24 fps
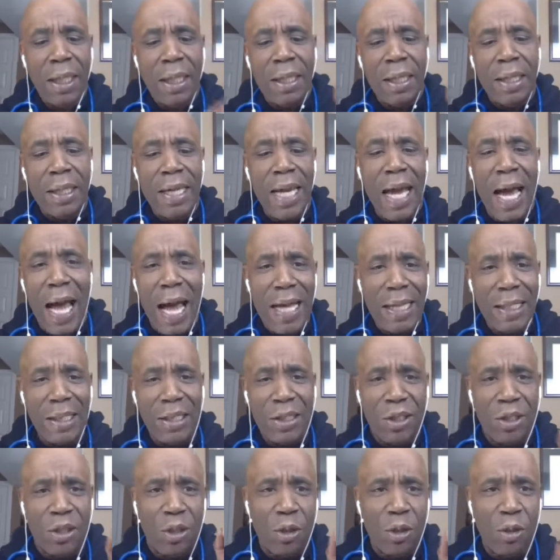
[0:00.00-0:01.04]
not
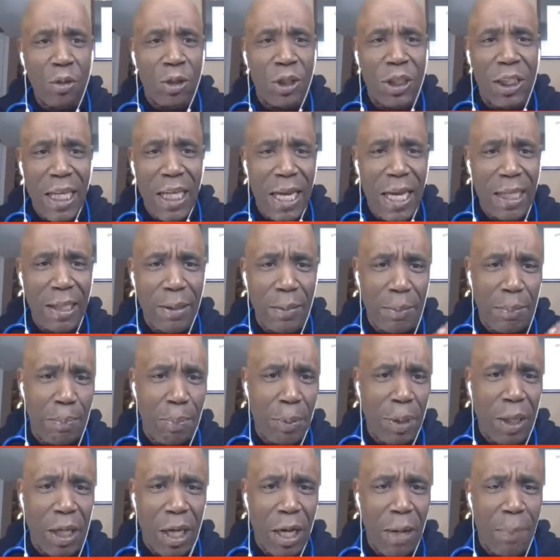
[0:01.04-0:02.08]
to check
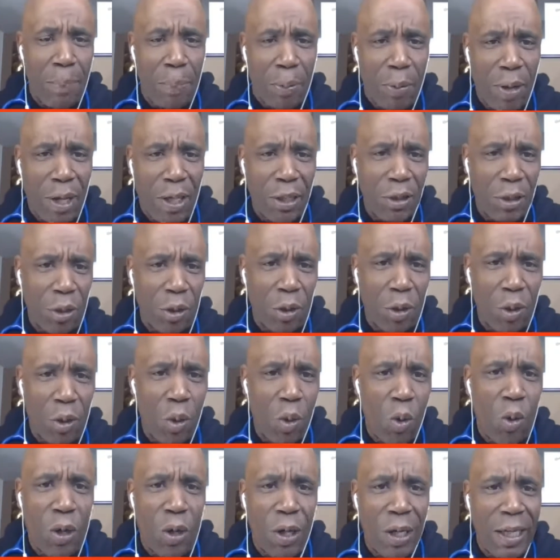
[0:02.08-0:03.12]
blood pressure
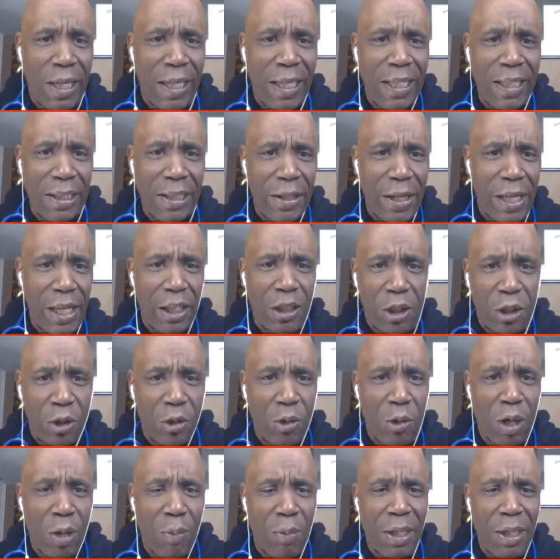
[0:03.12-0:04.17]
on these
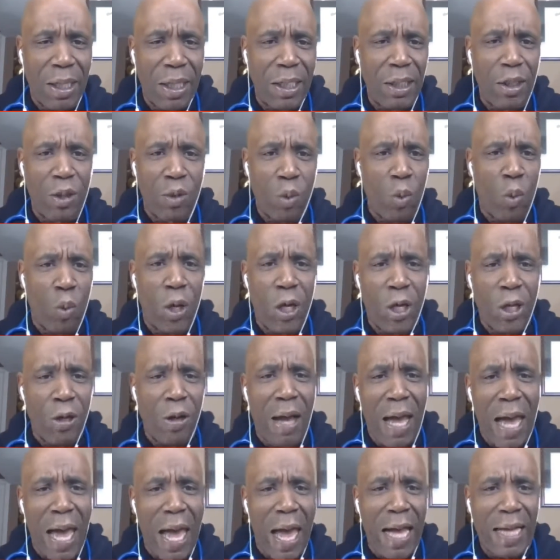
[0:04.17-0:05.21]
extremities where
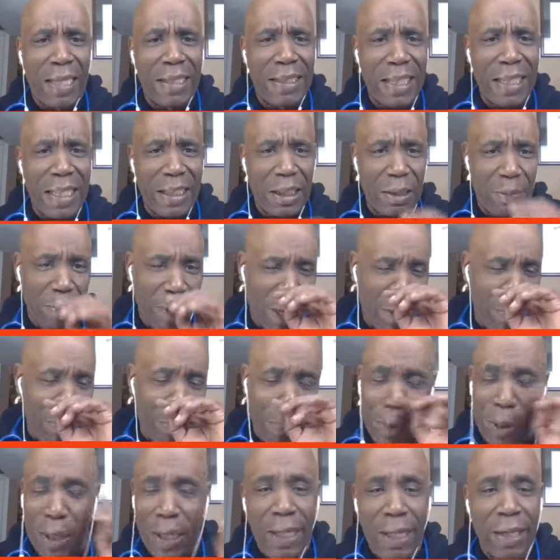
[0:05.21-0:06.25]
your access may
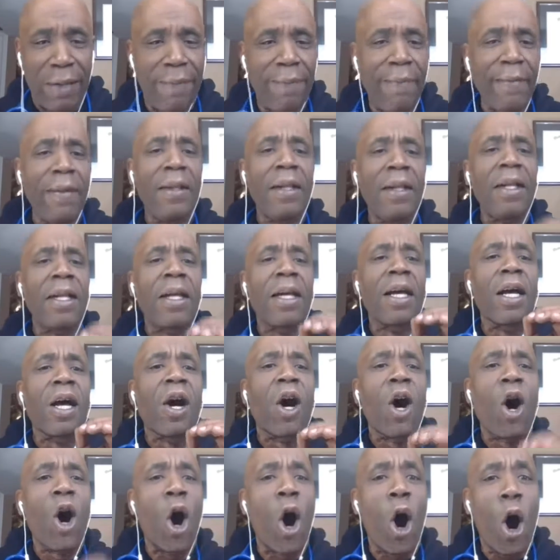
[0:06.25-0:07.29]
be.
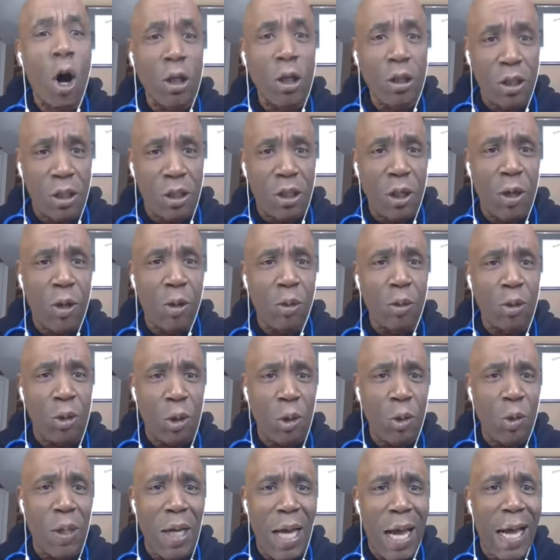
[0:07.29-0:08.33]
Also,
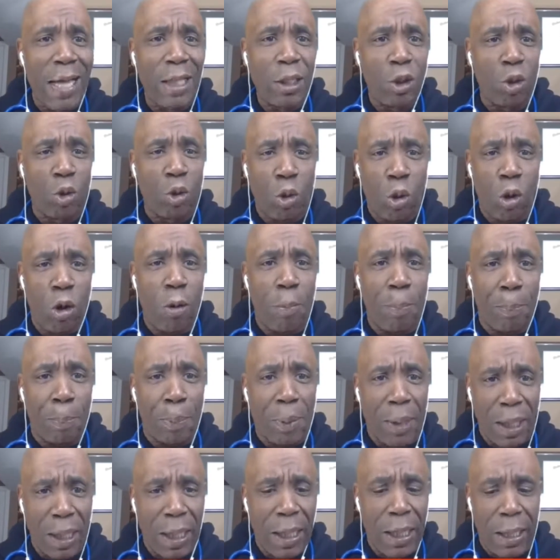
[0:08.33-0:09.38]
do not draw
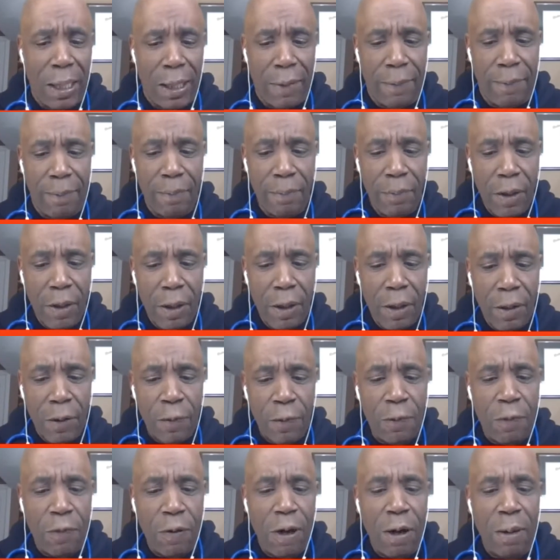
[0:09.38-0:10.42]
blood
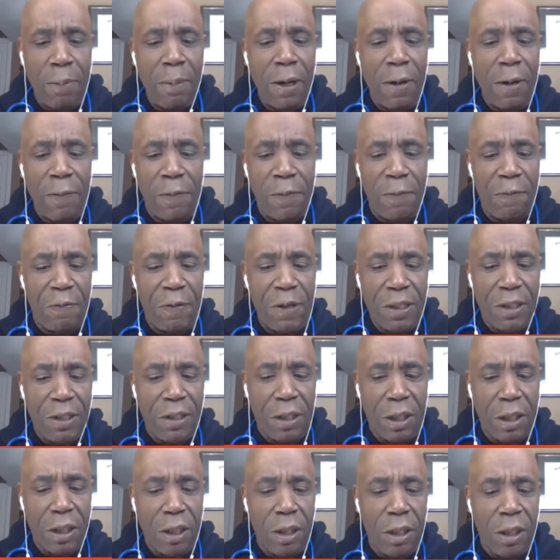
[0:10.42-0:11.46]
from a
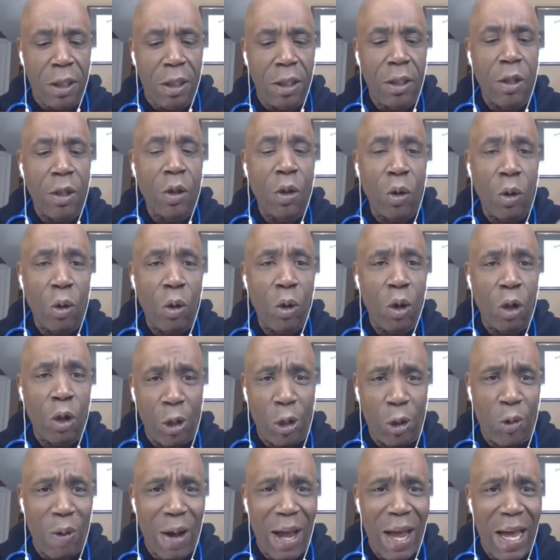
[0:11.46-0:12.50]
fistula or a
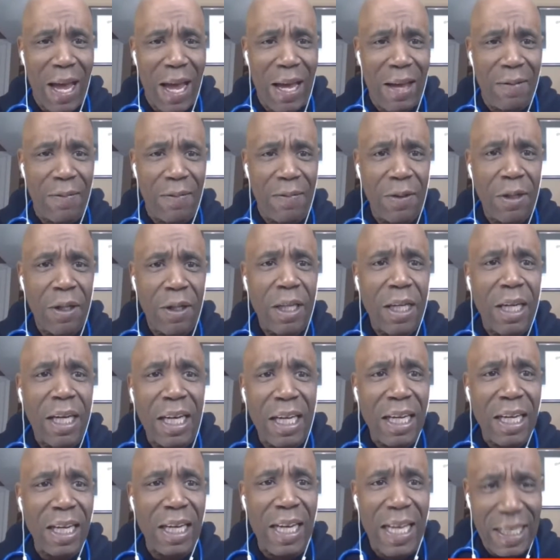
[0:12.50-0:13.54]
graft
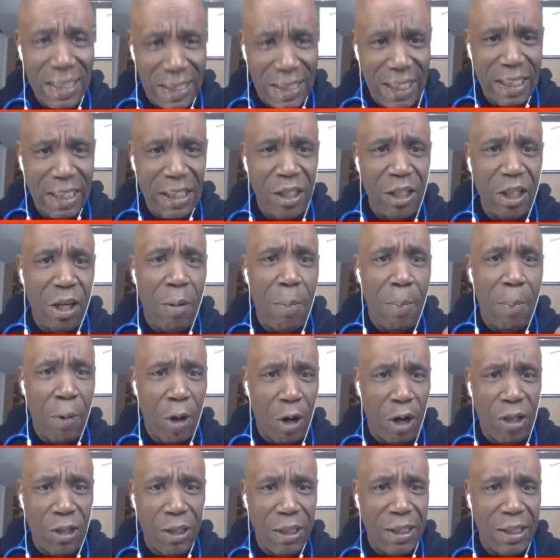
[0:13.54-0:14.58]
unless it's an
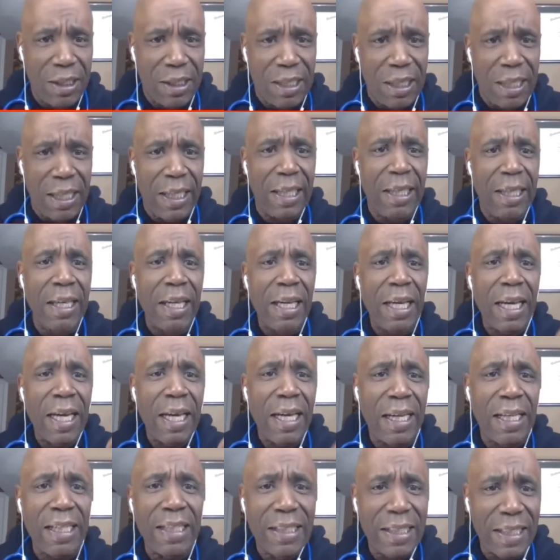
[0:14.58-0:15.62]
emergency
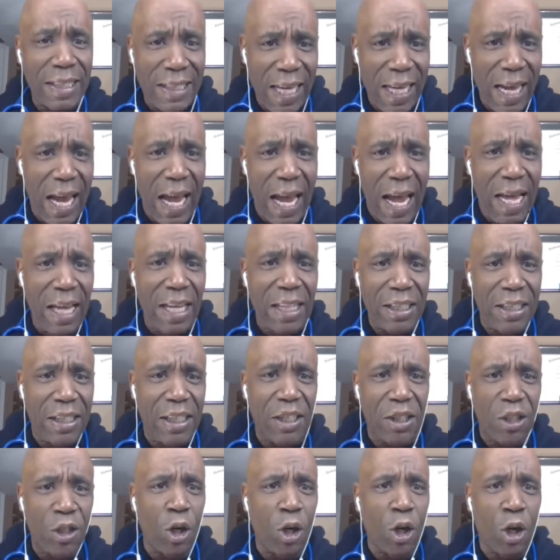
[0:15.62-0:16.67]
and it's a
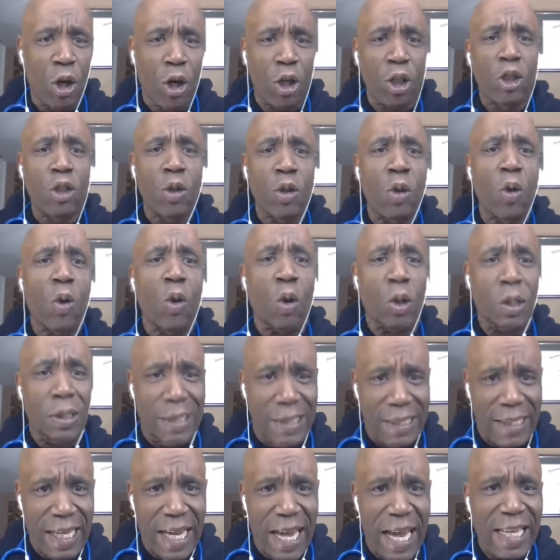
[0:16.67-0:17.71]
dialysis nurse
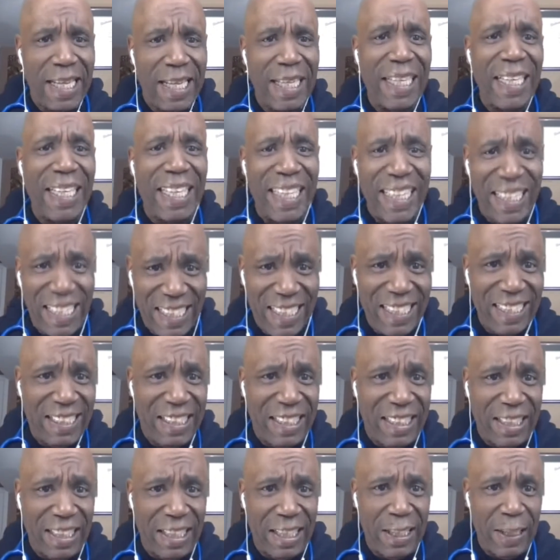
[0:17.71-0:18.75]
or
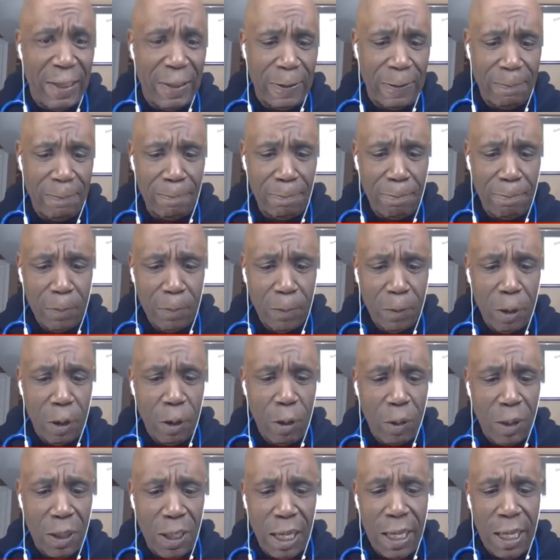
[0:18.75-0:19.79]
technician.
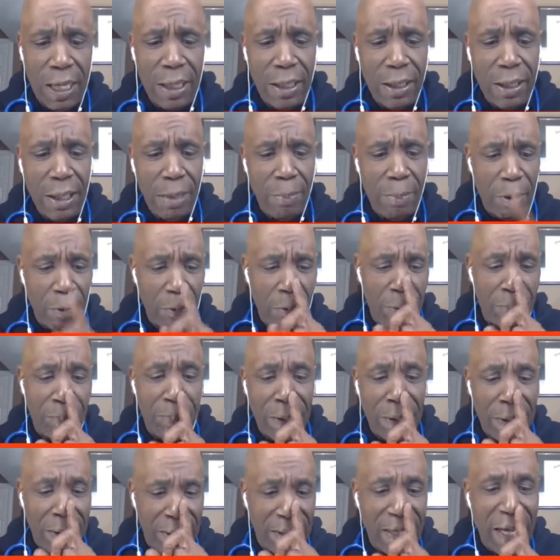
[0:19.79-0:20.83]
Okay, let me
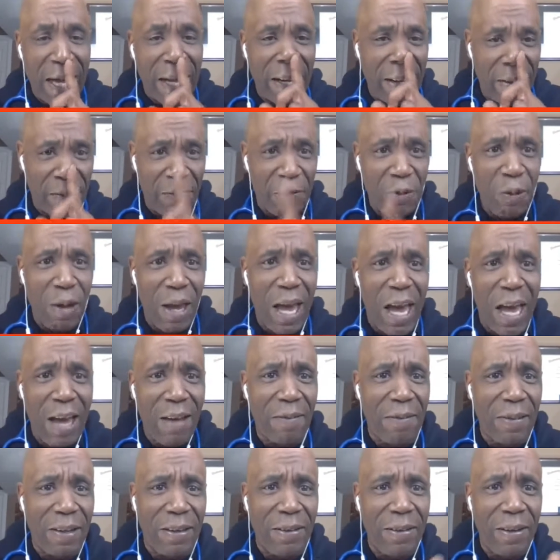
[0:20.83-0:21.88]
repeat that. If you
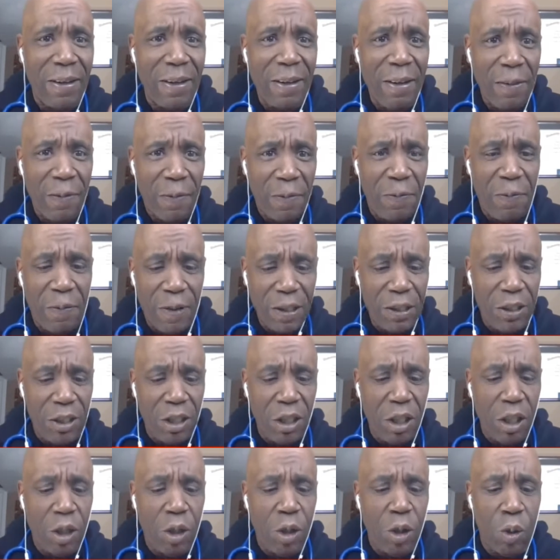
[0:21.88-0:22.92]
have a
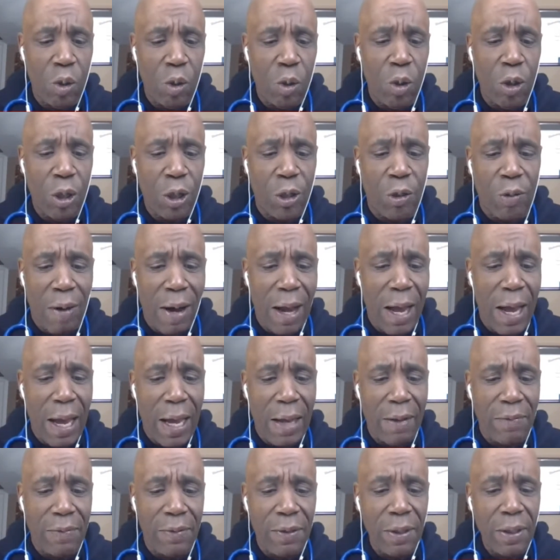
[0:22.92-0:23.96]
fistula or
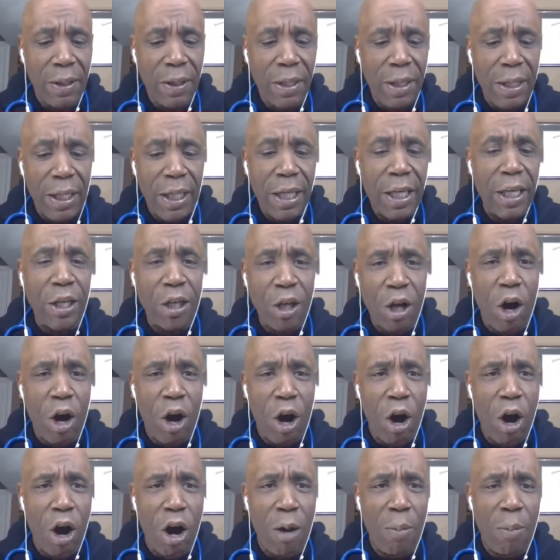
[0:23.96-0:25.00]
graft in your
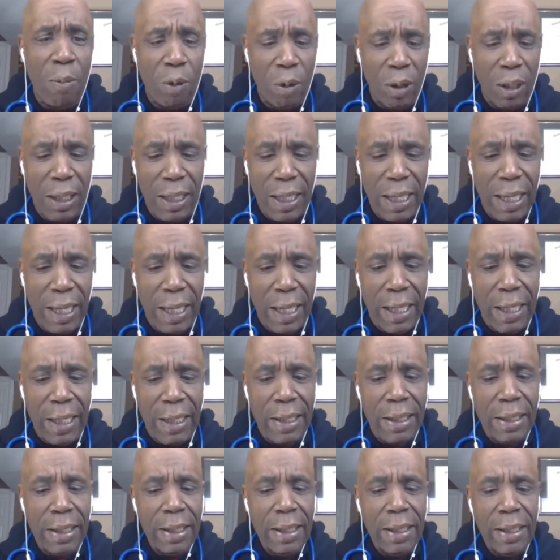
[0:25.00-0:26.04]
arm or
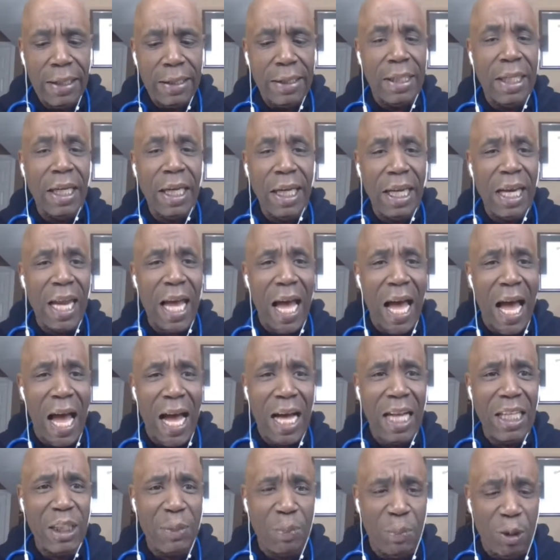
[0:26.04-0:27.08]
leg, tell the
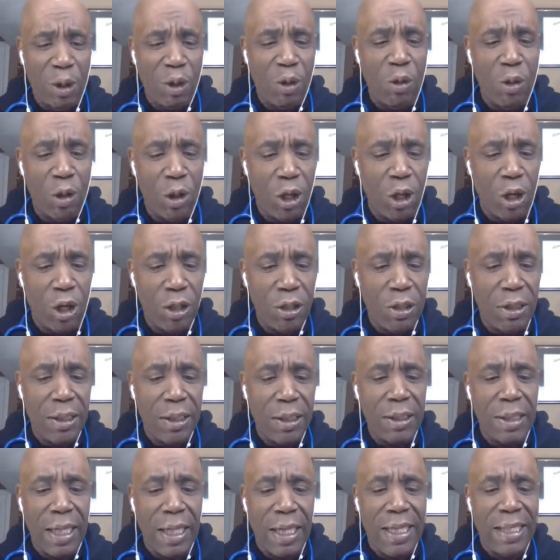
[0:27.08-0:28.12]
hospital
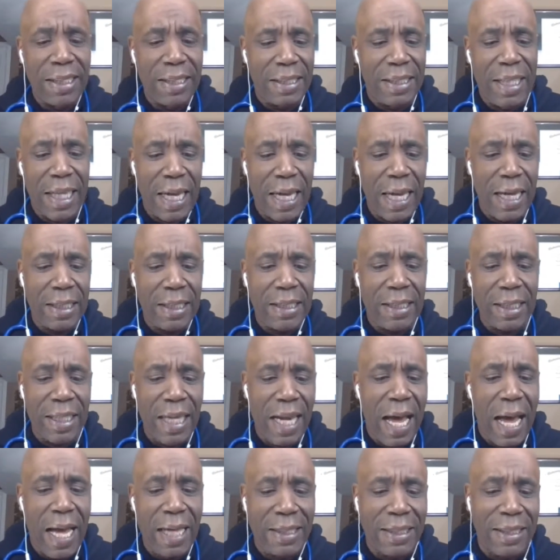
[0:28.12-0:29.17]
nurses and techs
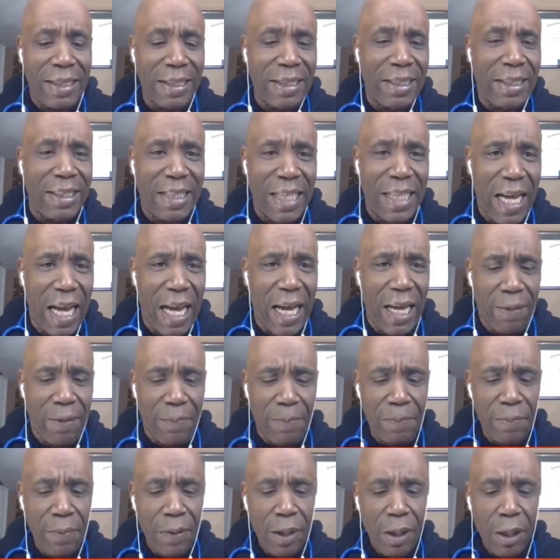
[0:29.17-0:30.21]
not to check
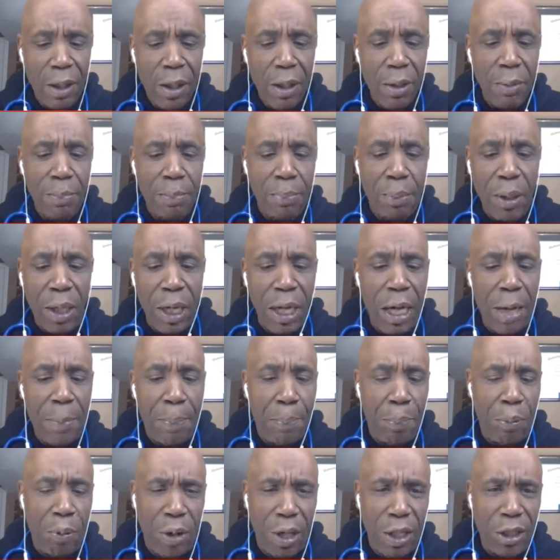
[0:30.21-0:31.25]

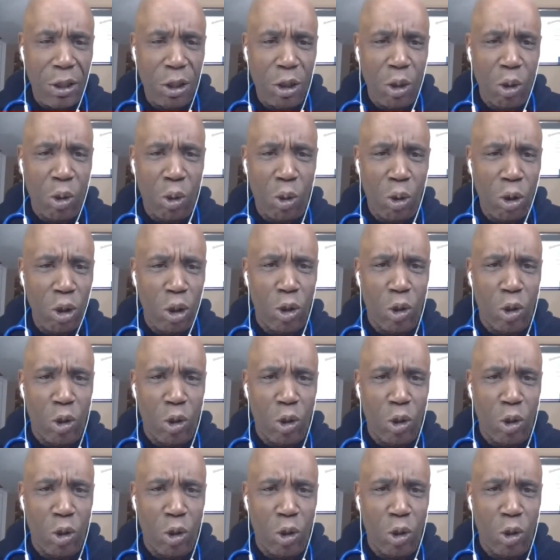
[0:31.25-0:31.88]
blood pressure or